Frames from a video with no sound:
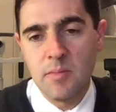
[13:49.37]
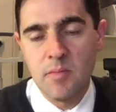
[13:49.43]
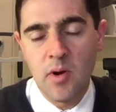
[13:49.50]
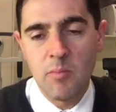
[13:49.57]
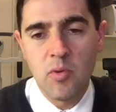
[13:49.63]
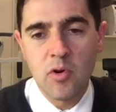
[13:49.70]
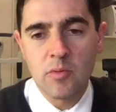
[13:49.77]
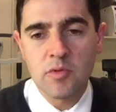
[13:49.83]
a
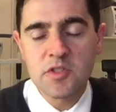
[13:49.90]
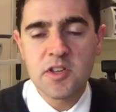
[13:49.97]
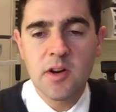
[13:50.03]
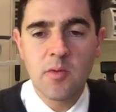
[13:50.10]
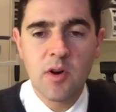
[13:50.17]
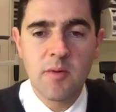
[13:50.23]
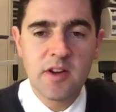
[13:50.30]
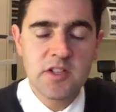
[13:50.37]
portable setup
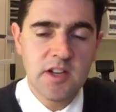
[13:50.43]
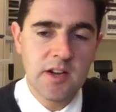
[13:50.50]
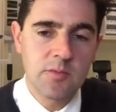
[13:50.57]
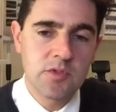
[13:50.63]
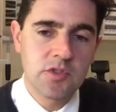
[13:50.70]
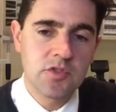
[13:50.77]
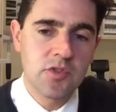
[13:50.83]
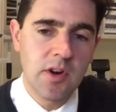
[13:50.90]
where I'm actually able
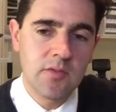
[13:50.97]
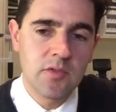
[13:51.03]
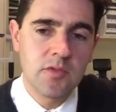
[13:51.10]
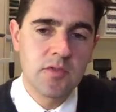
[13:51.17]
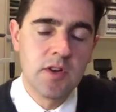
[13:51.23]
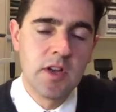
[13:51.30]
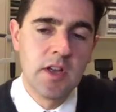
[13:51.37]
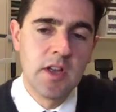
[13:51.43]
to
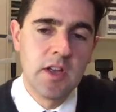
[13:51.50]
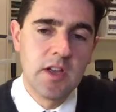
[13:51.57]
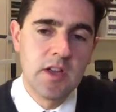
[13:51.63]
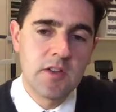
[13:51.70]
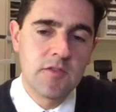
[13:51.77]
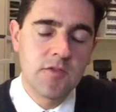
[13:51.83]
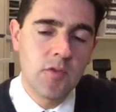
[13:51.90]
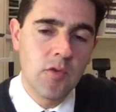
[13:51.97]
travel
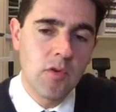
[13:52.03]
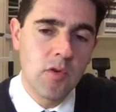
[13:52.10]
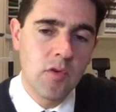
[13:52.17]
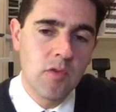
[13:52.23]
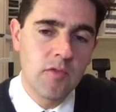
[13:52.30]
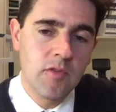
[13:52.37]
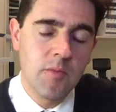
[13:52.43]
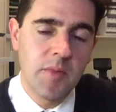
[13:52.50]

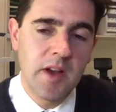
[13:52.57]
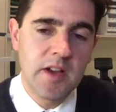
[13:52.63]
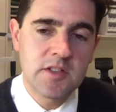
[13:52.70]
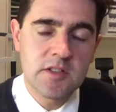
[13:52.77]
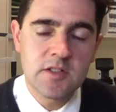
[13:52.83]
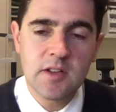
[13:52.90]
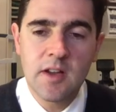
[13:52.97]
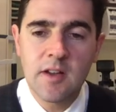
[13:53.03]
for
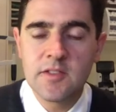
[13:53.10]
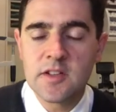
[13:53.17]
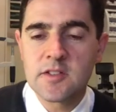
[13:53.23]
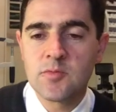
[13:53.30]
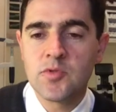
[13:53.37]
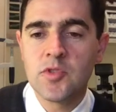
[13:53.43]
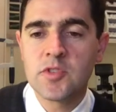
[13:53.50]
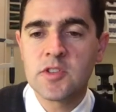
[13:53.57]
patients. I have done
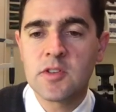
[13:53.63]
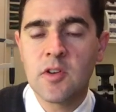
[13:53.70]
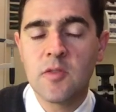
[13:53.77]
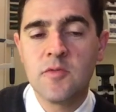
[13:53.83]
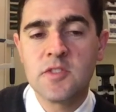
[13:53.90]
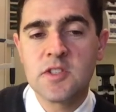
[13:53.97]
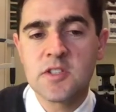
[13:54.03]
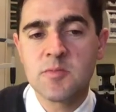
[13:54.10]
some nursing home
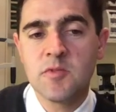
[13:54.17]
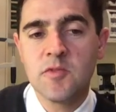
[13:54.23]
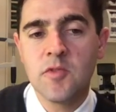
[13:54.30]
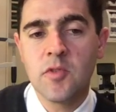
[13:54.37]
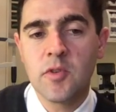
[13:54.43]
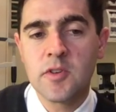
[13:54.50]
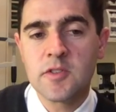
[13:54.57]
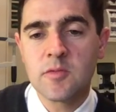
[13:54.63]
visits
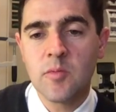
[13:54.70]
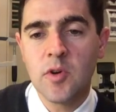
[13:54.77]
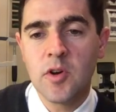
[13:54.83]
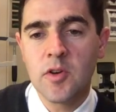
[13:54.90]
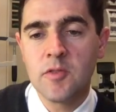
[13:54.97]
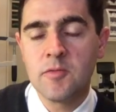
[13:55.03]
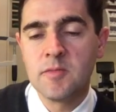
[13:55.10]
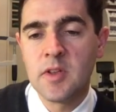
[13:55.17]
before as
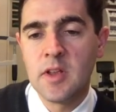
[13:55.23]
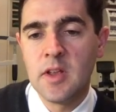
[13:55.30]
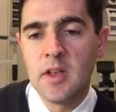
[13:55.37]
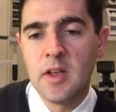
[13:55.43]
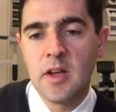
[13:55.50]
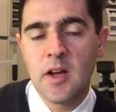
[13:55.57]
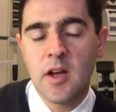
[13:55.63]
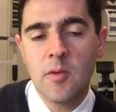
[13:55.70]
well.
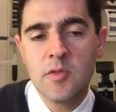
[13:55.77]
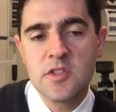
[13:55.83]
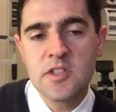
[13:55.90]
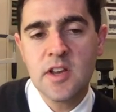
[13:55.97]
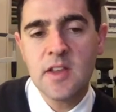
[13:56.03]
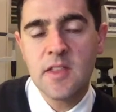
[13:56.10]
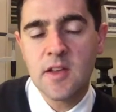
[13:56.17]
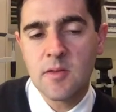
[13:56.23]
I wouldn't
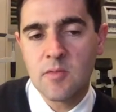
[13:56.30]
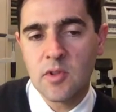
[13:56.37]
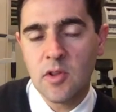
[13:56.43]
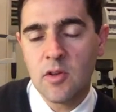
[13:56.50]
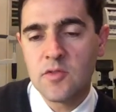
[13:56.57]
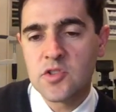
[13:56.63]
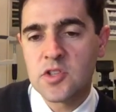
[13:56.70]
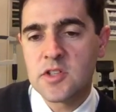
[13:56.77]
say that
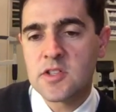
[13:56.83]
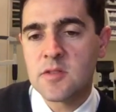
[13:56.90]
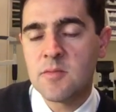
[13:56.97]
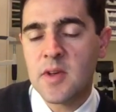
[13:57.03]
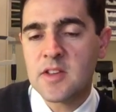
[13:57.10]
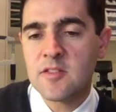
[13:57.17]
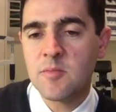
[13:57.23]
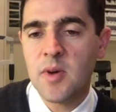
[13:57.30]
low vision is a
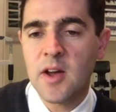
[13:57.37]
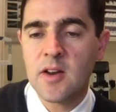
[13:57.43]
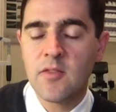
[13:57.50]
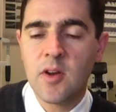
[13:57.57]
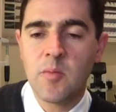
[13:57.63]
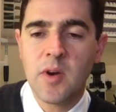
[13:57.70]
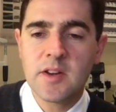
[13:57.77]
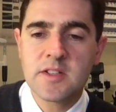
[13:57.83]
massive part of
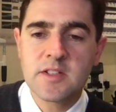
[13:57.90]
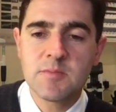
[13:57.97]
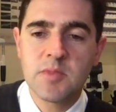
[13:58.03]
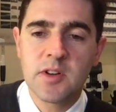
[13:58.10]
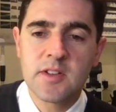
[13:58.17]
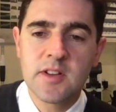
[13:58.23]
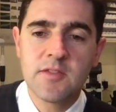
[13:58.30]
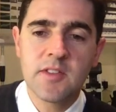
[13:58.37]
our practice, but
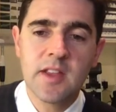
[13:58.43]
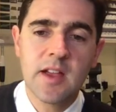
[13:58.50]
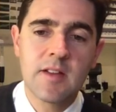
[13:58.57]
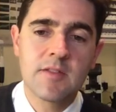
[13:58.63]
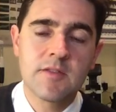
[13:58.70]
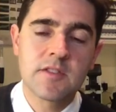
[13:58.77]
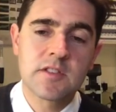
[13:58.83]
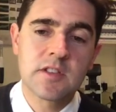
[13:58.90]
I definitely
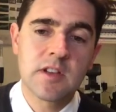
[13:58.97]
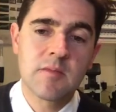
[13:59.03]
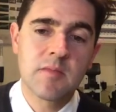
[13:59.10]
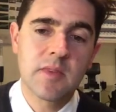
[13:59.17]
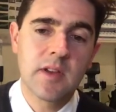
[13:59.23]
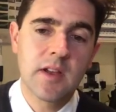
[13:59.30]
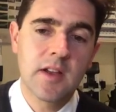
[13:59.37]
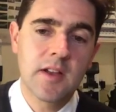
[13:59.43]
have some
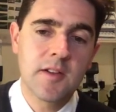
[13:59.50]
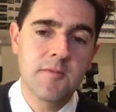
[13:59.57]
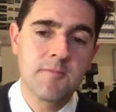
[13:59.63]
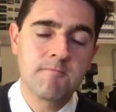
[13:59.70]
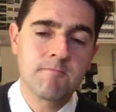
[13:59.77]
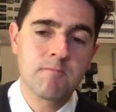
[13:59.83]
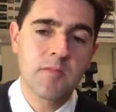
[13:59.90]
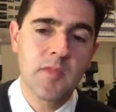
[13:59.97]

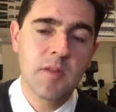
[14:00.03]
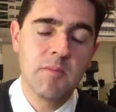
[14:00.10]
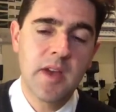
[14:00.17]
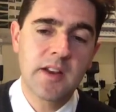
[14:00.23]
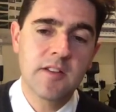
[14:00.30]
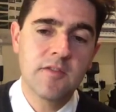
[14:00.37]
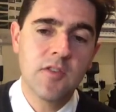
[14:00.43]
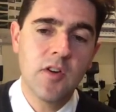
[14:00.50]

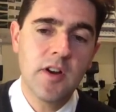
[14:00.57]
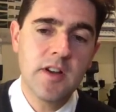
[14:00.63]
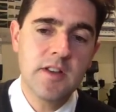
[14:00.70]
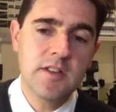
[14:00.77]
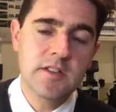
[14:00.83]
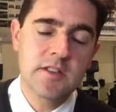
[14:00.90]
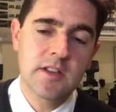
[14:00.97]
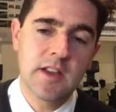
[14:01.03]

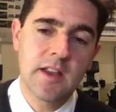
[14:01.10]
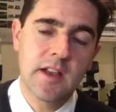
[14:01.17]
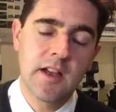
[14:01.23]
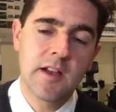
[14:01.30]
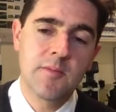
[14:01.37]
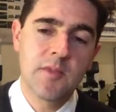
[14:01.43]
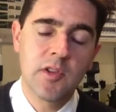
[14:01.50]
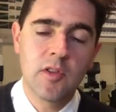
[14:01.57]
magnifiers,
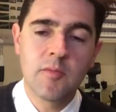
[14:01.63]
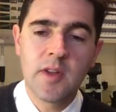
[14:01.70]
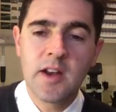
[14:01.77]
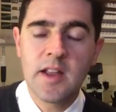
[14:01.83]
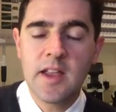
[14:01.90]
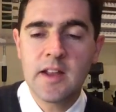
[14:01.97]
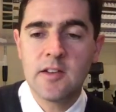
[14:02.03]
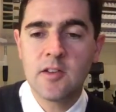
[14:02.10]

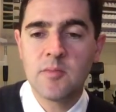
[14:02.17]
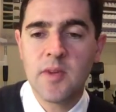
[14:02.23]
illuminated handheld